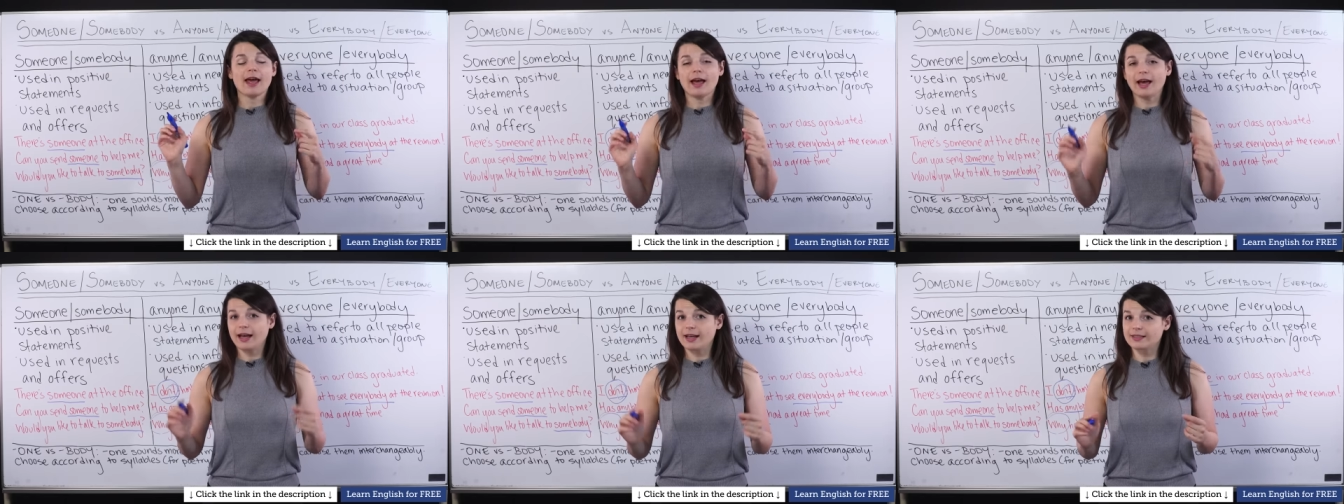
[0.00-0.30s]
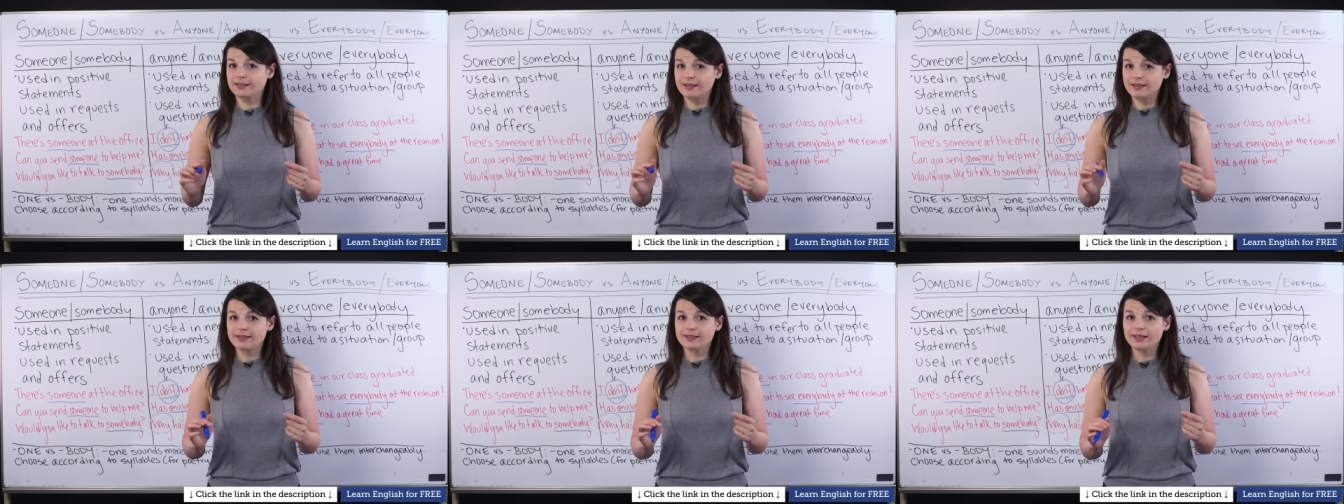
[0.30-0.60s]

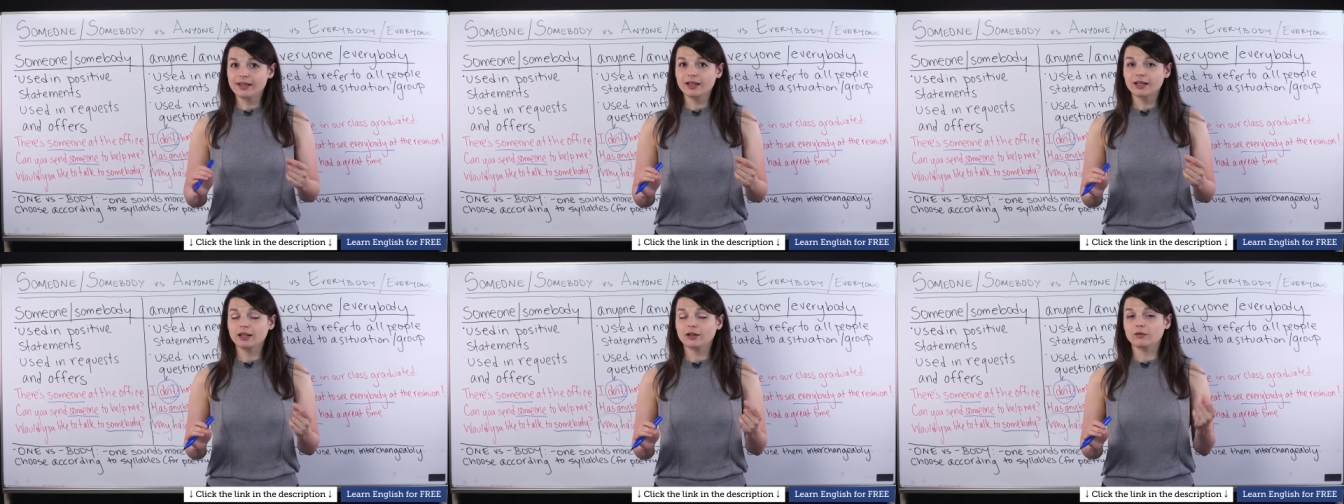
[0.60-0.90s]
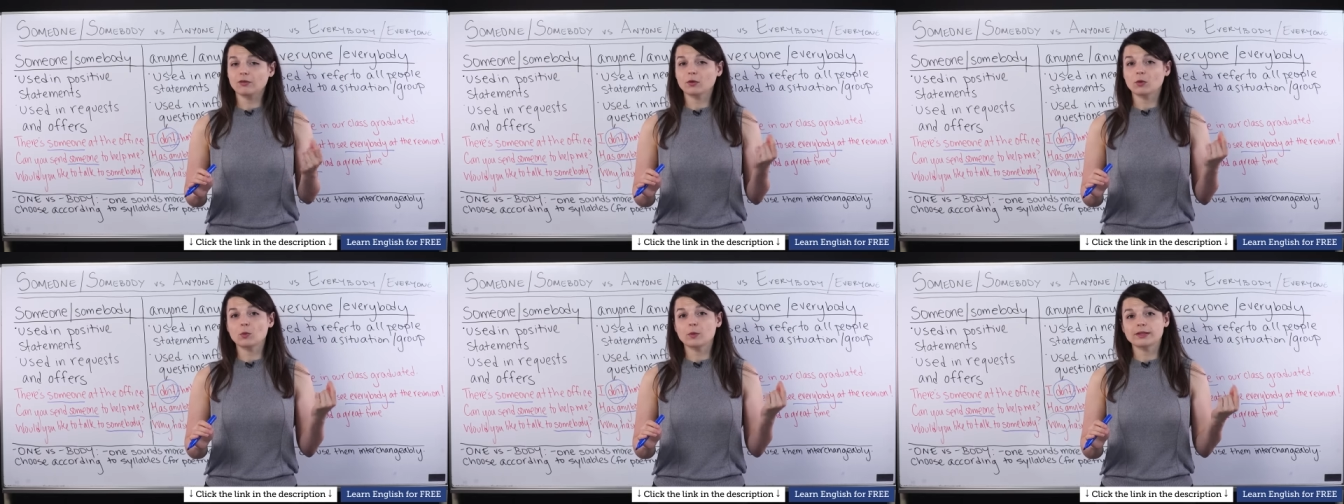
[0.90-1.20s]
As I said,
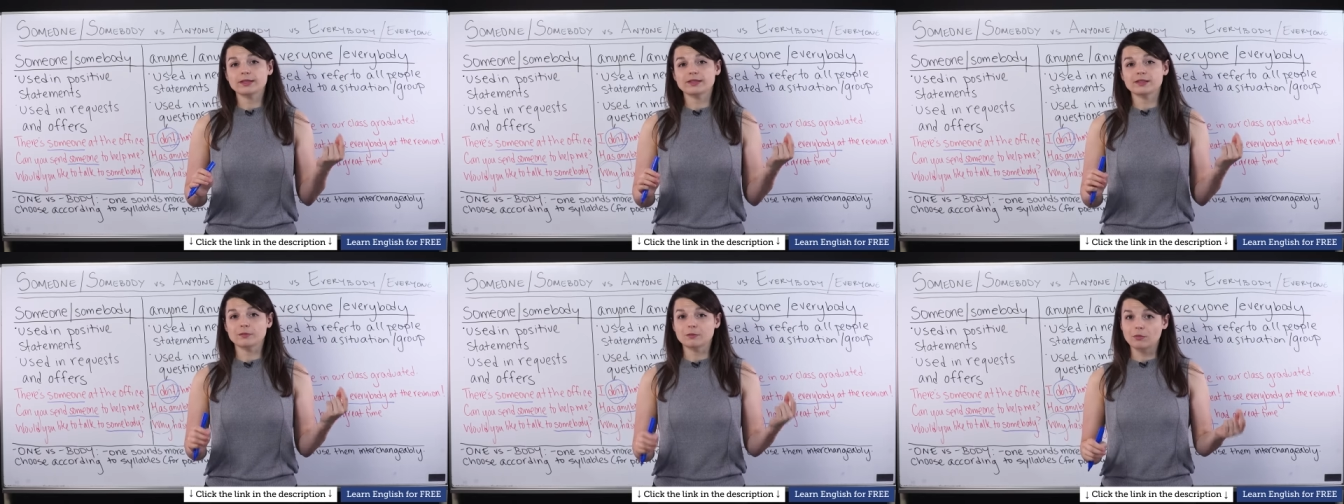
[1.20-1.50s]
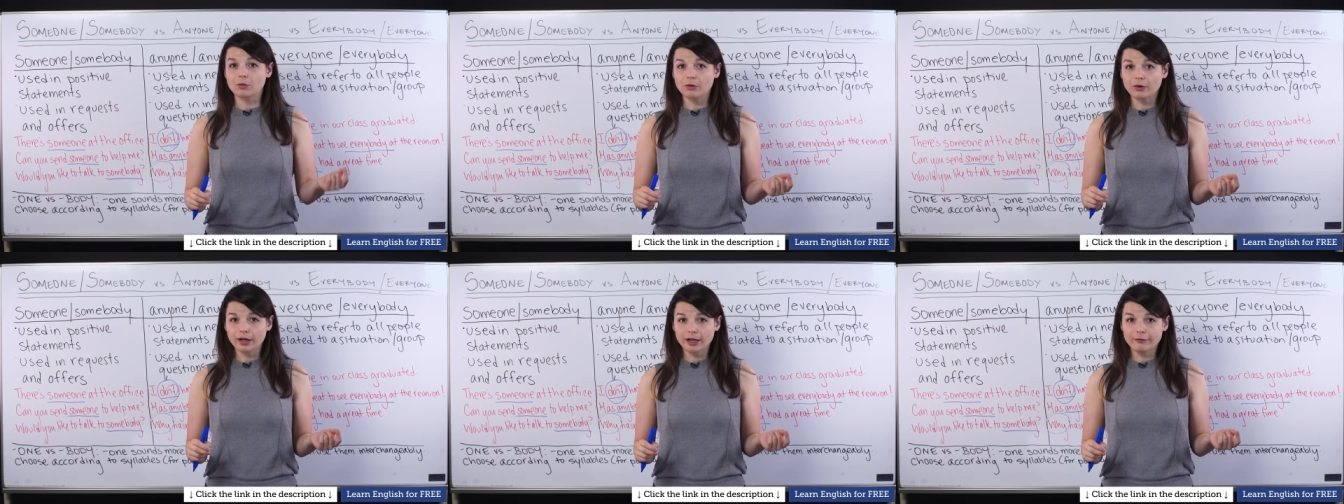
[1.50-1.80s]
if you want some
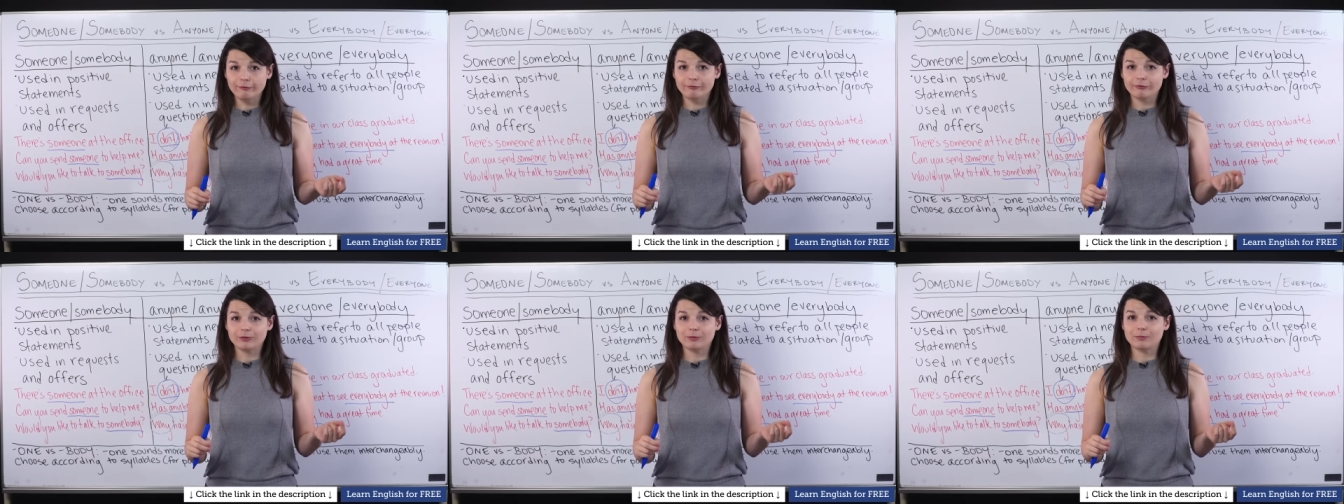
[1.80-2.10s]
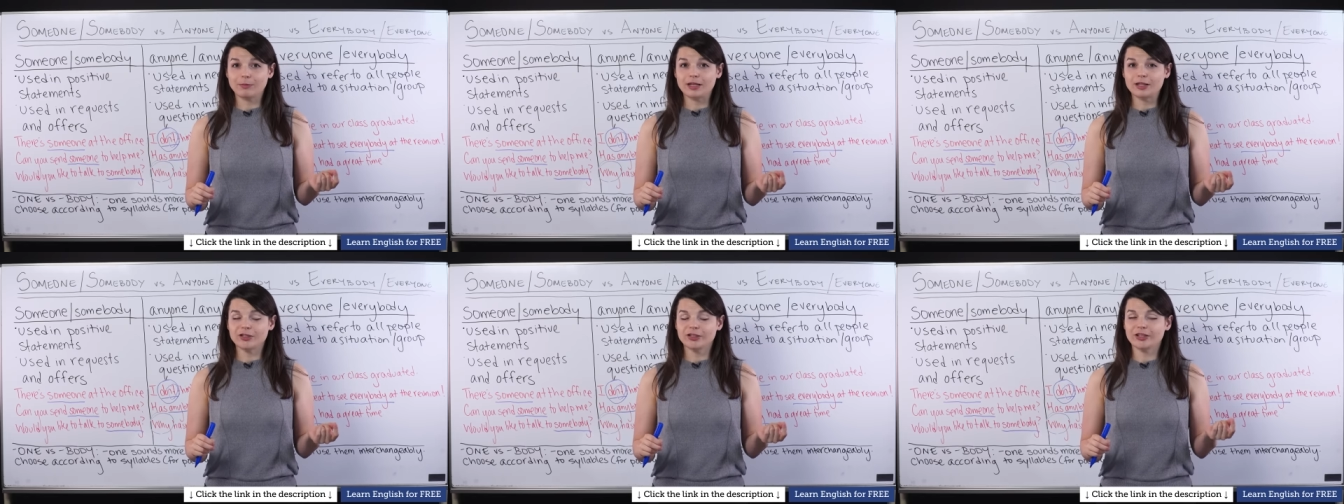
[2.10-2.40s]
more
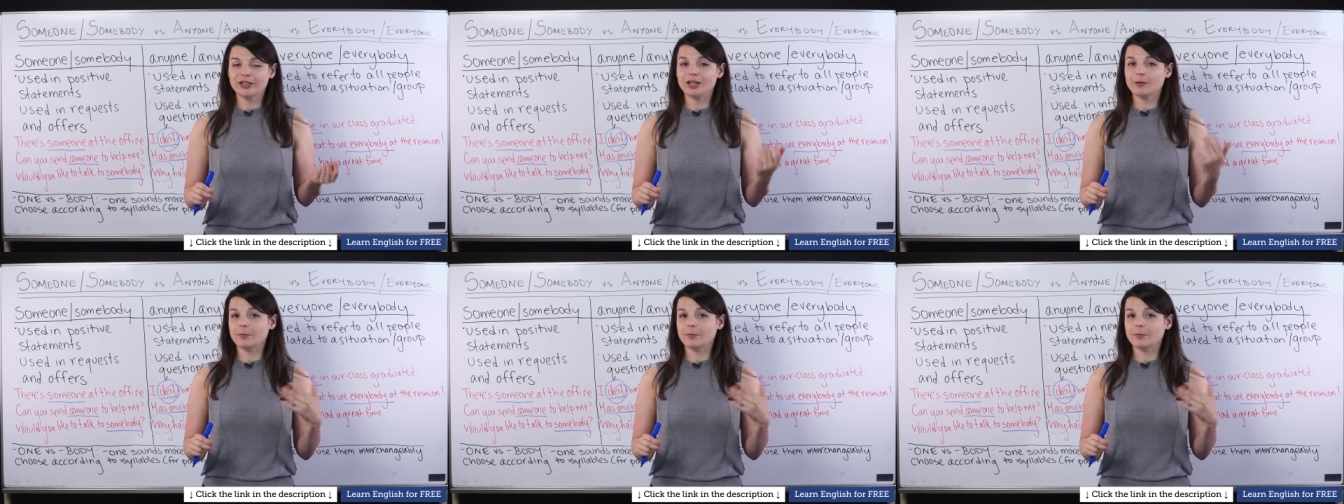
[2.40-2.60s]
information